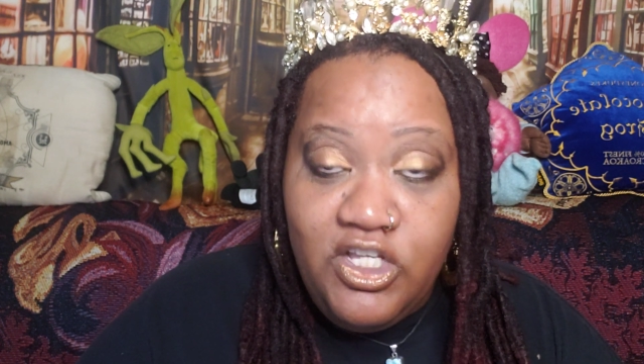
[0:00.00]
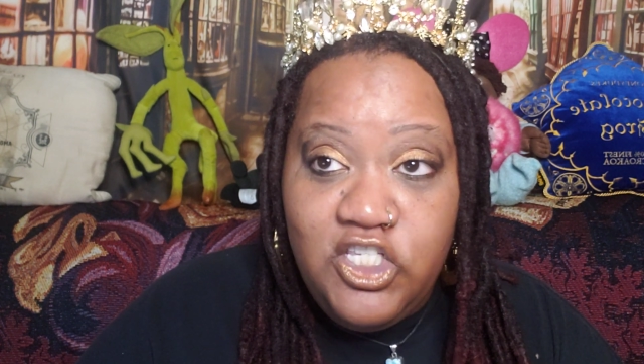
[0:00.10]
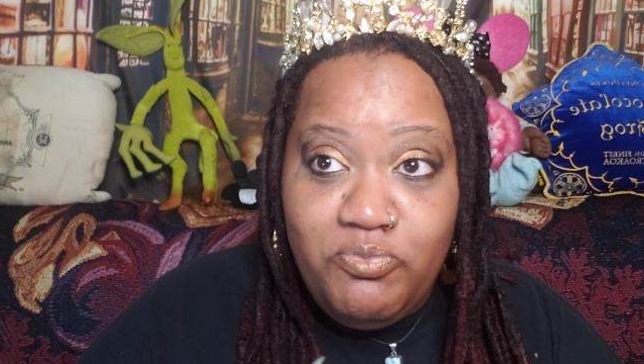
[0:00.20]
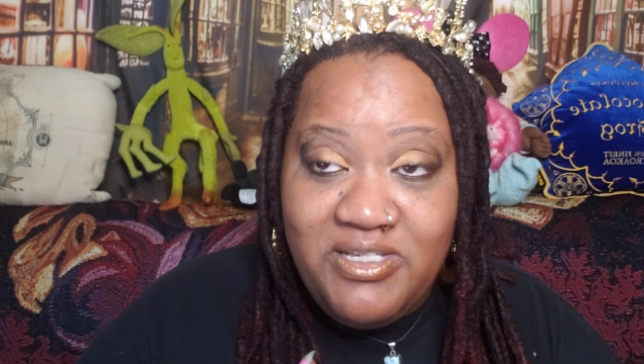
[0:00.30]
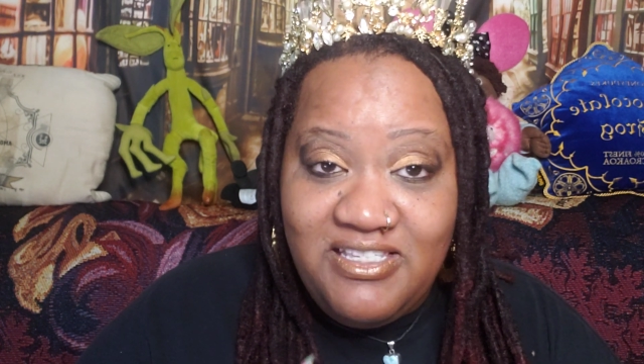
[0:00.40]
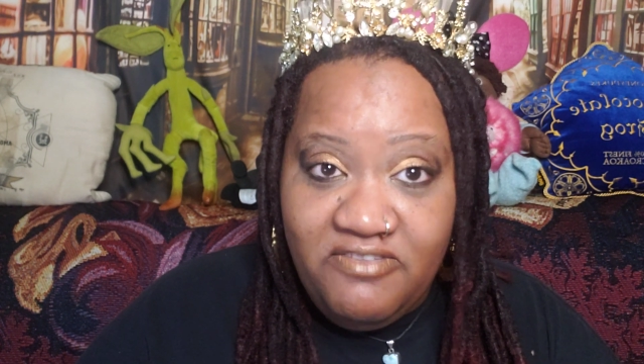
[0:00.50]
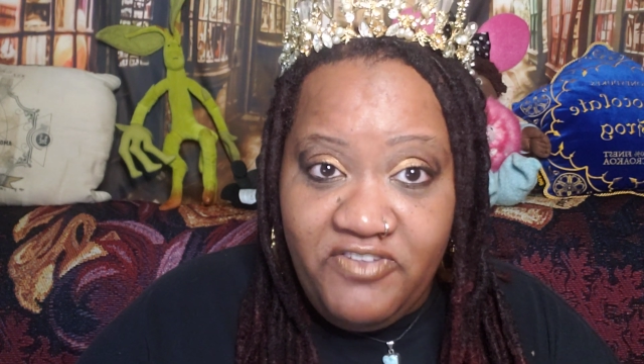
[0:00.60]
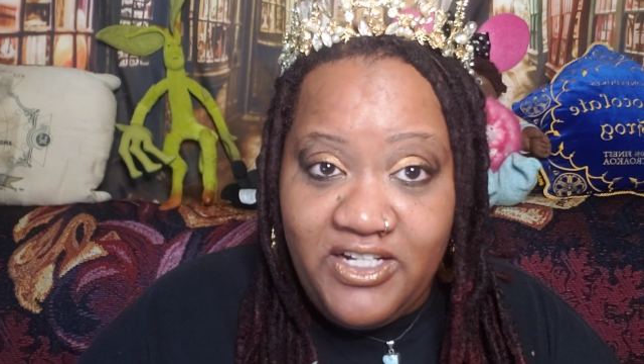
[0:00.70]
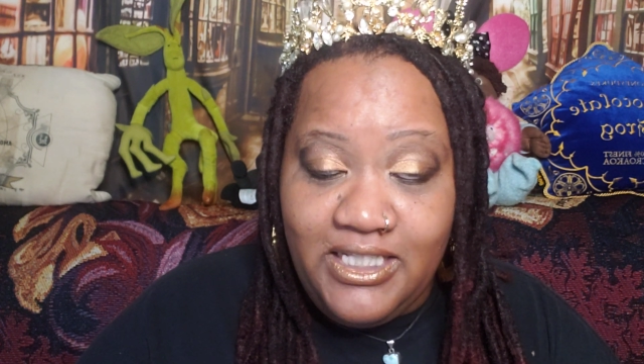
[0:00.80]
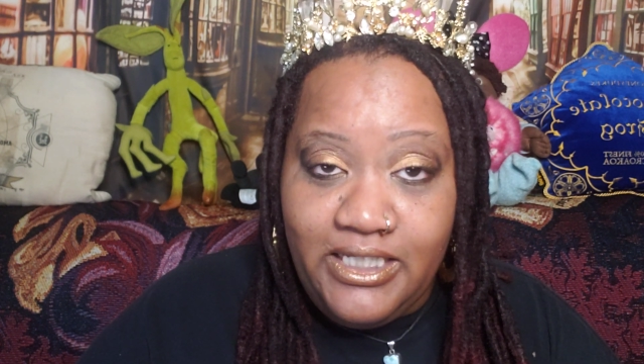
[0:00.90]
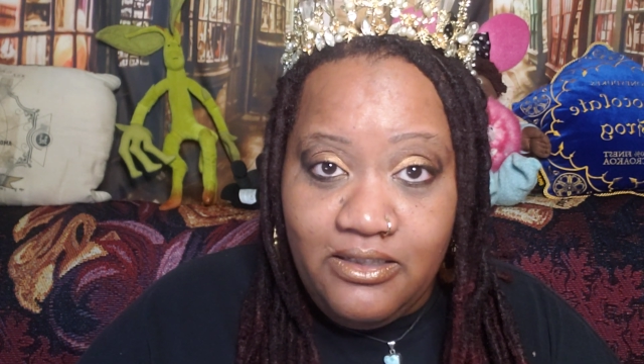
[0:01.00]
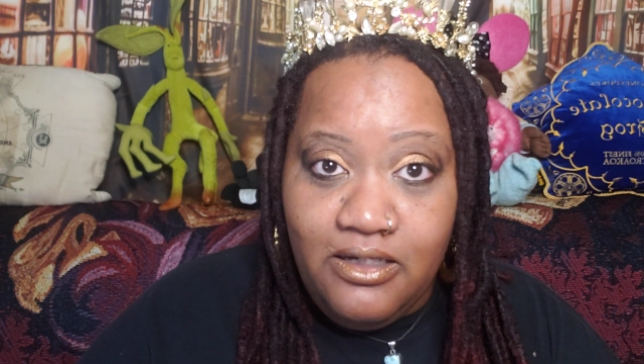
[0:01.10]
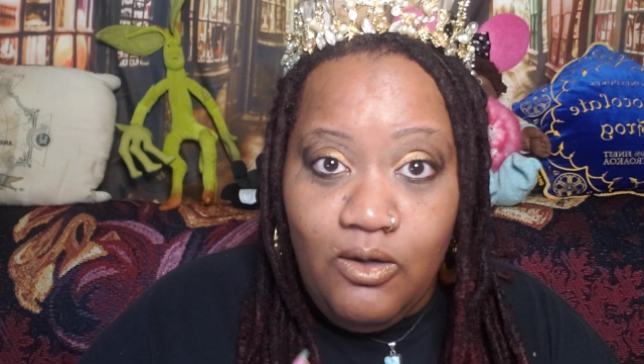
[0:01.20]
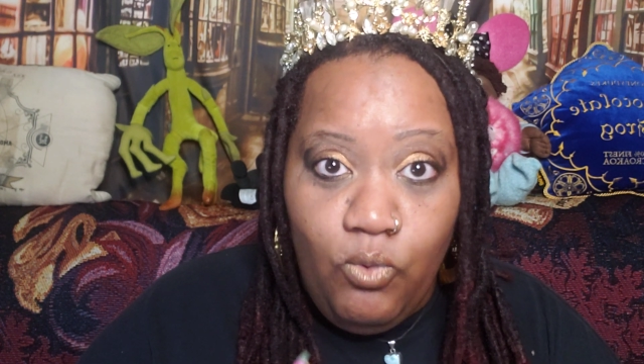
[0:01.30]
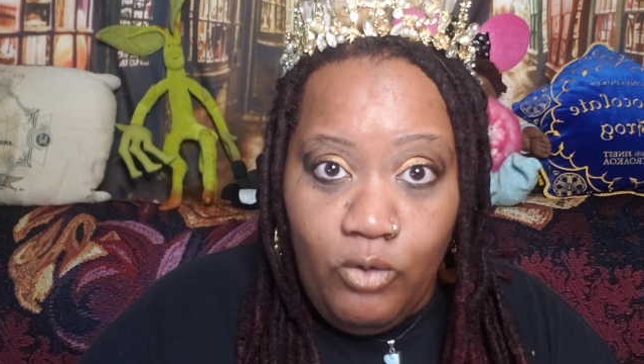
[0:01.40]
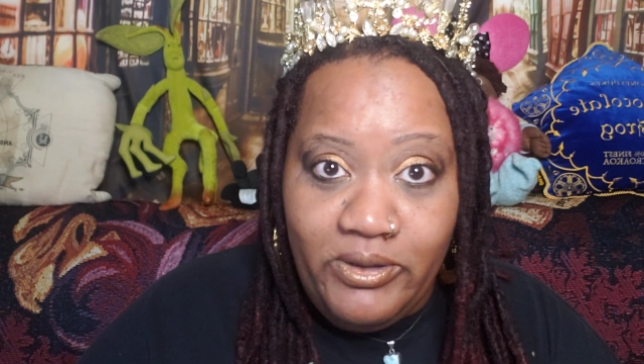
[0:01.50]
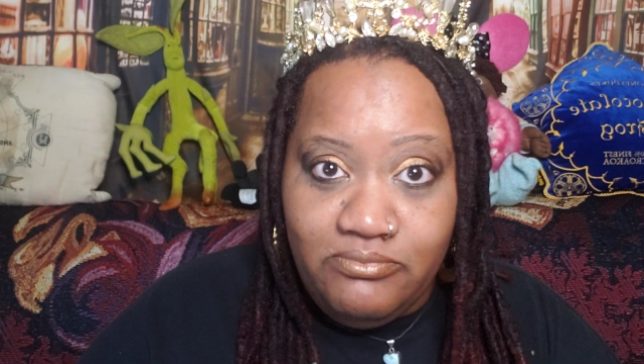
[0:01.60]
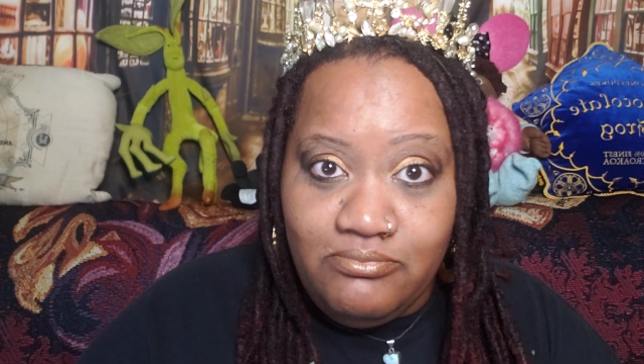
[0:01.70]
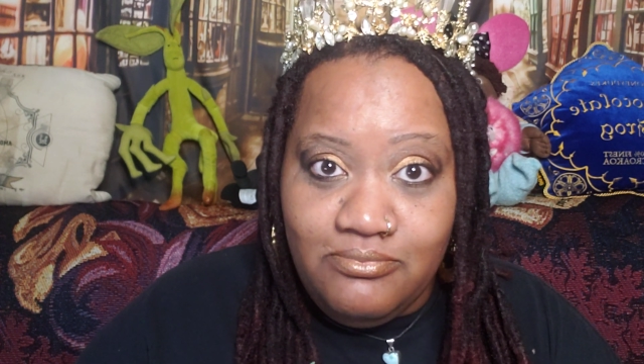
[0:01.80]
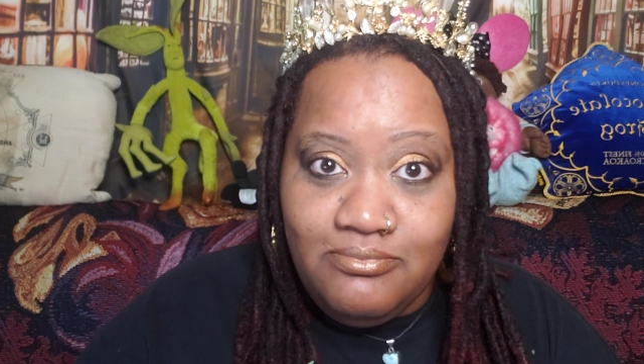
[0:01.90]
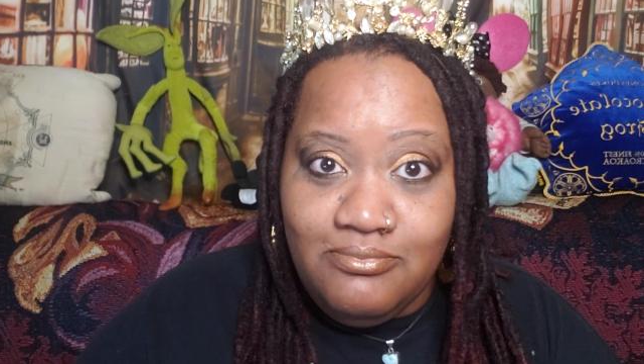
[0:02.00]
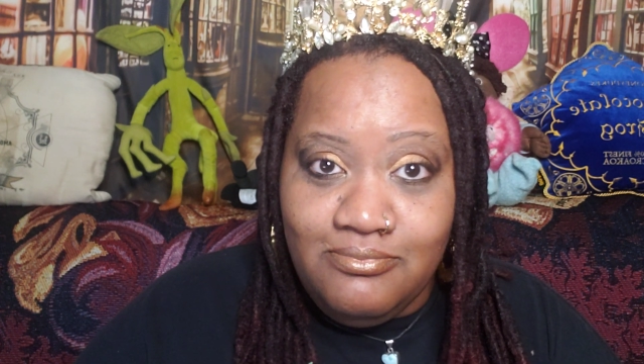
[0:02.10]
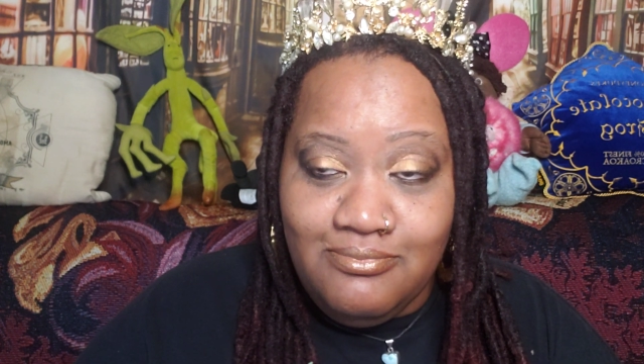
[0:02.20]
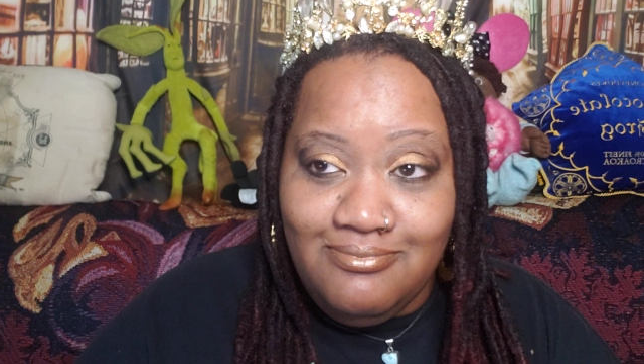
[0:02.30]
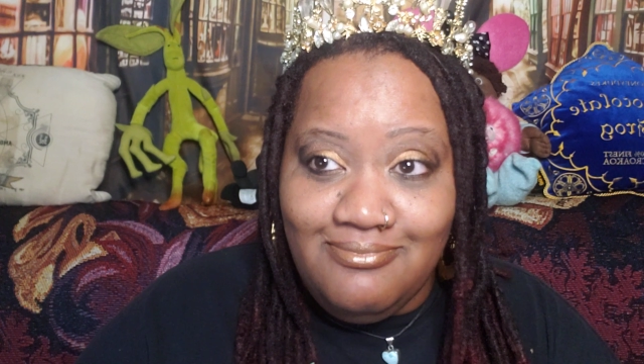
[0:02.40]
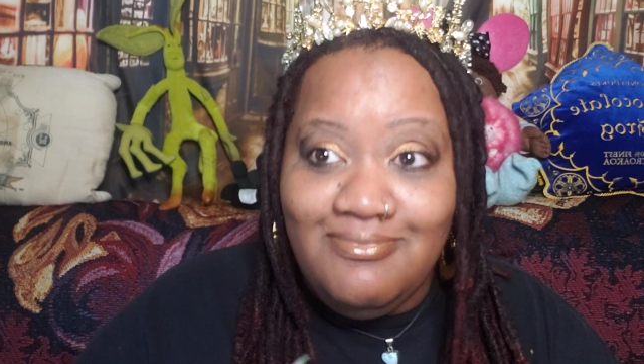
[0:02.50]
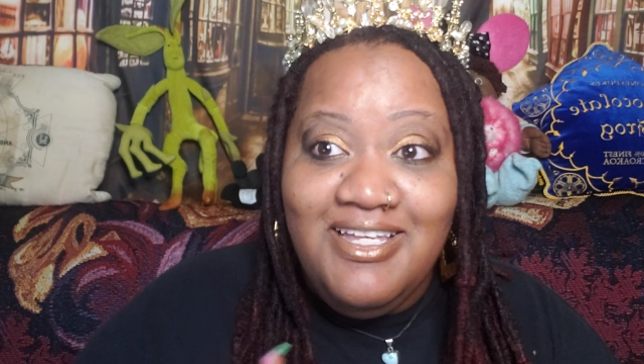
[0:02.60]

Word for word: specifically a woman